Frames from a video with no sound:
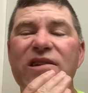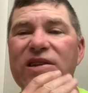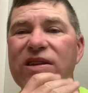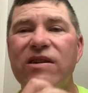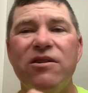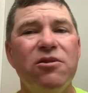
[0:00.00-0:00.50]

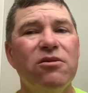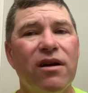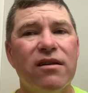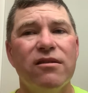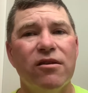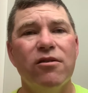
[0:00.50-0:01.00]
you do got
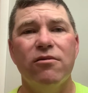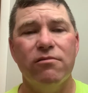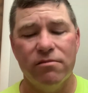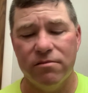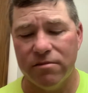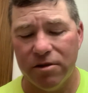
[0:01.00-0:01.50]
to know,
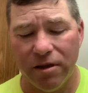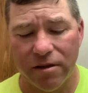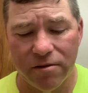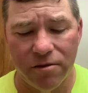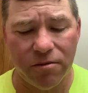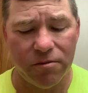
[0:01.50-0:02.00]

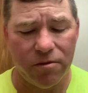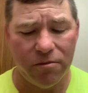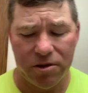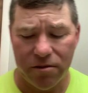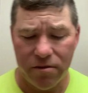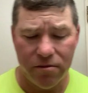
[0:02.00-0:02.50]
know
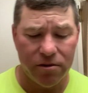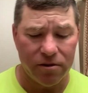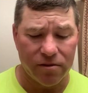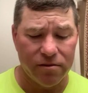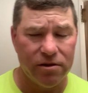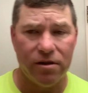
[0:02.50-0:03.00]
what you're doing and
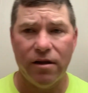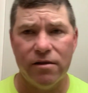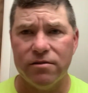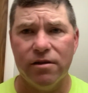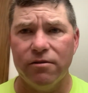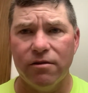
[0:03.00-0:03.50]
all. It's a not
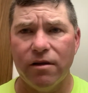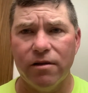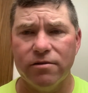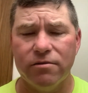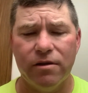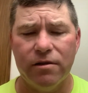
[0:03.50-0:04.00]

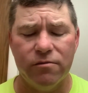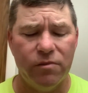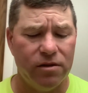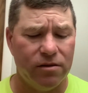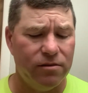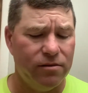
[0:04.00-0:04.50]
synchronized
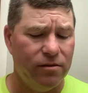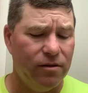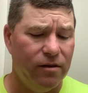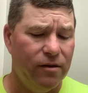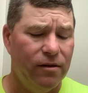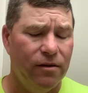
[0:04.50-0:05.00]
transmission,
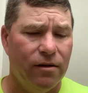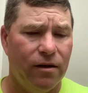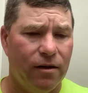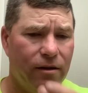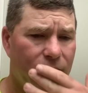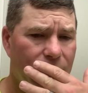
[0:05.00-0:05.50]

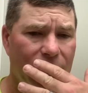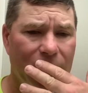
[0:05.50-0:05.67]
and